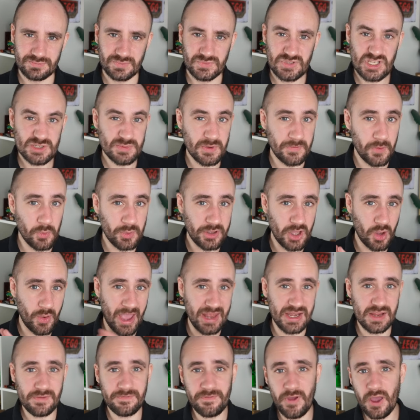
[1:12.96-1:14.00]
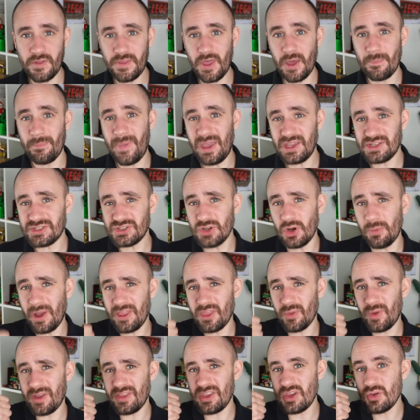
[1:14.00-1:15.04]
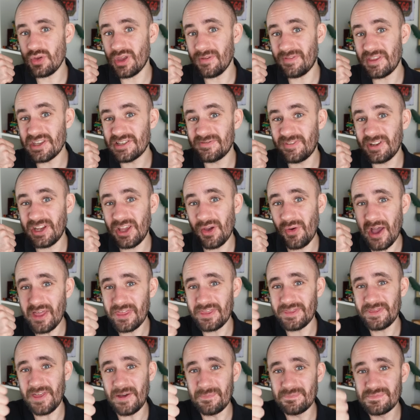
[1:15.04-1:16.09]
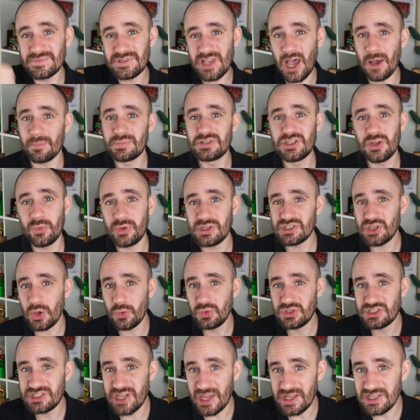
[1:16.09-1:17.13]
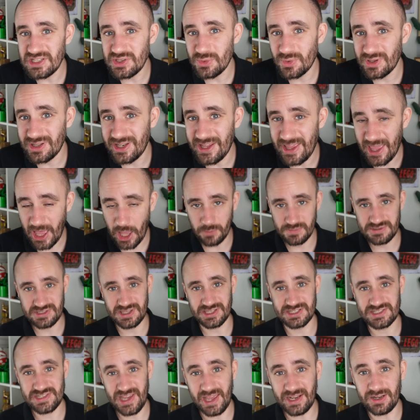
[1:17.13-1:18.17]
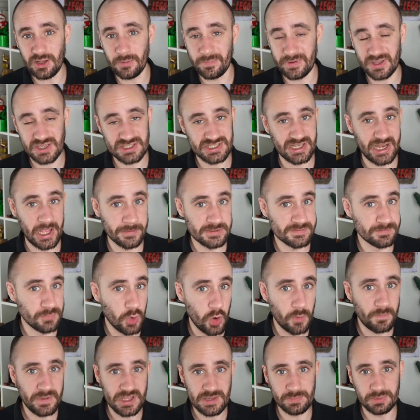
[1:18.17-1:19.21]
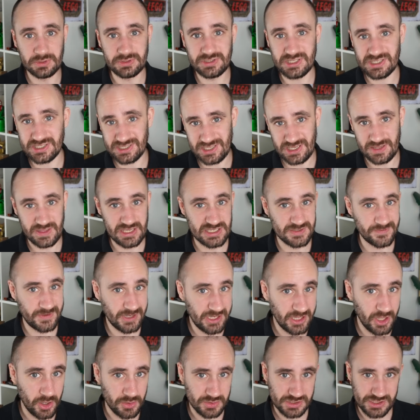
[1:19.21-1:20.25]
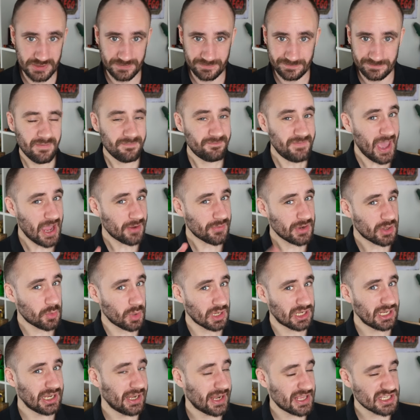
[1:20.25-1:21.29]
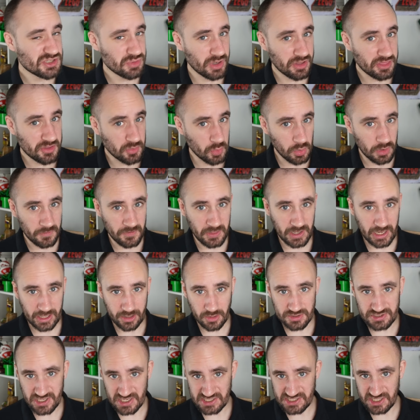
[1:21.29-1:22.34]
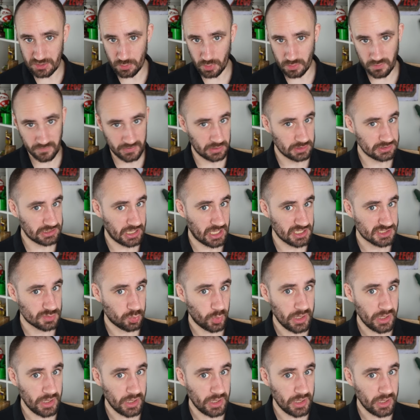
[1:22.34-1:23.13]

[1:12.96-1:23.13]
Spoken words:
Just before we go any further, make sure, by the way, that you give this video a thumbs up. Doing so genuinely helps the channel because it helps more people to see these videos. Very quickly, let's run through all of the LEGO sets that were revealed last